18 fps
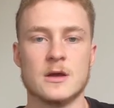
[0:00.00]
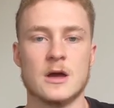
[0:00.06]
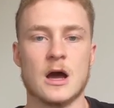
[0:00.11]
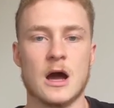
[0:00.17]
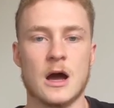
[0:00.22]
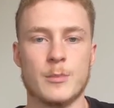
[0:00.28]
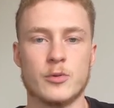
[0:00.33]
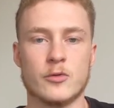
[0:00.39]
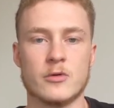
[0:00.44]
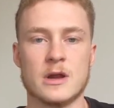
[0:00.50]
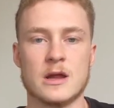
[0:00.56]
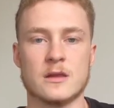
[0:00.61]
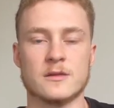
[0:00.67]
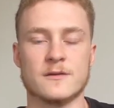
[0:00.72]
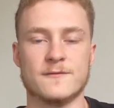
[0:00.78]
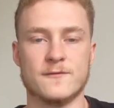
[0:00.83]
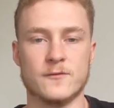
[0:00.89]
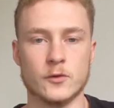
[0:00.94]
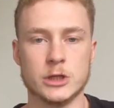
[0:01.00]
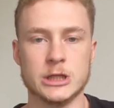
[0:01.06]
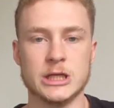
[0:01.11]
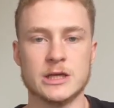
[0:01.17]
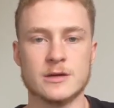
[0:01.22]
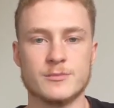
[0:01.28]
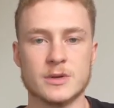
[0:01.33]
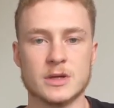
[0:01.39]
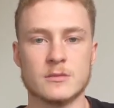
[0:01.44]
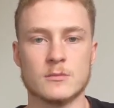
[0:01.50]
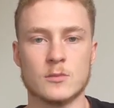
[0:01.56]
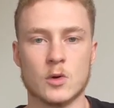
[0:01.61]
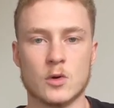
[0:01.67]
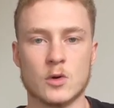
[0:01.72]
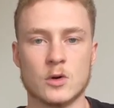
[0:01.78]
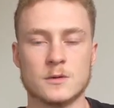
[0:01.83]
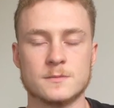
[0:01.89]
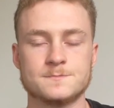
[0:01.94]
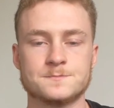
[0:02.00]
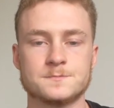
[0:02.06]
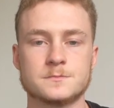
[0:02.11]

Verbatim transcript: up around the footy a bit more.